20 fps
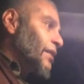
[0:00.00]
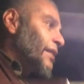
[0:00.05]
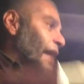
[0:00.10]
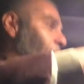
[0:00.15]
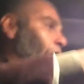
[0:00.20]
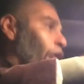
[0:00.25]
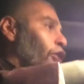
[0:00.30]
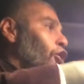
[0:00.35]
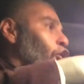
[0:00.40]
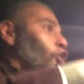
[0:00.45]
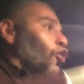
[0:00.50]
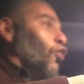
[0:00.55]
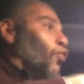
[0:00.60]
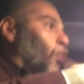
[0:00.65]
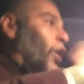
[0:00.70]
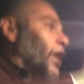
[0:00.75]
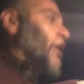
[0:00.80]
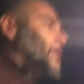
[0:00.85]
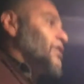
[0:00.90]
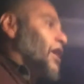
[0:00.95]
Now,
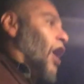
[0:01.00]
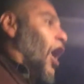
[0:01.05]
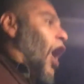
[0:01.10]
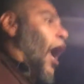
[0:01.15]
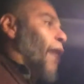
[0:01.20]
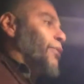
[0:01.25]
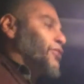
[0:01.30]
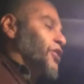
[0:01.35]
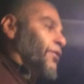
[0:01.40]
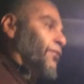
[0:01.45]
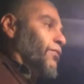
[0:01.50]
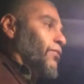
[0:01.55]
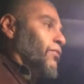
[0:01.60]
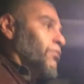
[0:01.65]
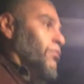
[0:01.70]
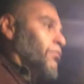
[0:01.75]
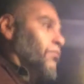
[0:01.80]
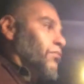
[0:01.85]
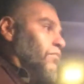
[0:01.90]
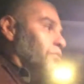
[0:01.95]
what is the option?
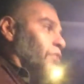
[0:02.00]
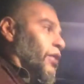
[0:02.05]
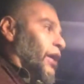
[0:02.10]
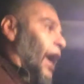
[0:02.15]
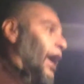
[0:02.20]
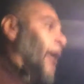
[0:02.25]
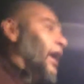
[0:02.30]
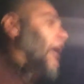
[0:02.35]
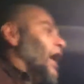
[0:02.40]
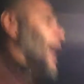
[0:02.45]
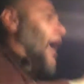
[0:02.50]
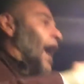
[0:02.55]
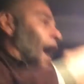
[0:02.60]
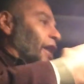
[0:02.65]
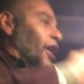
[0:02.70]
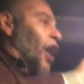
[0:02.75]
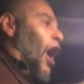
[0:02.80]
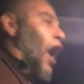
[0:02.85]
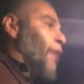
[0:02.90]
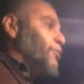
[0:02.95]
Okay,
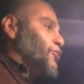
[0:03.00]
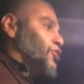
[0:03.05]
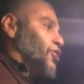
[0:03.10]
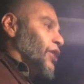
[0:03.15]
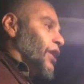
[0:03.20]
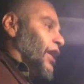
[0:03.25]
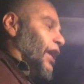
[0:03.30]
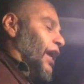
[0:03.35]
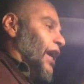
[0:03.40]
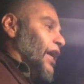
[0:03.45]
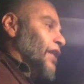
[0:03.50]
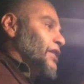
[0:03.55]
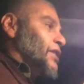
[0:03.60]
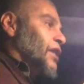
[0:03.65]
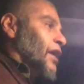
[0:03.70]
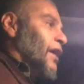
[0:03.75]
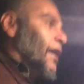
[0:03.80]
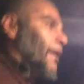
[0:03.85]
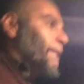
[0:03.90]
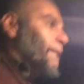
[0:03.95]
an option is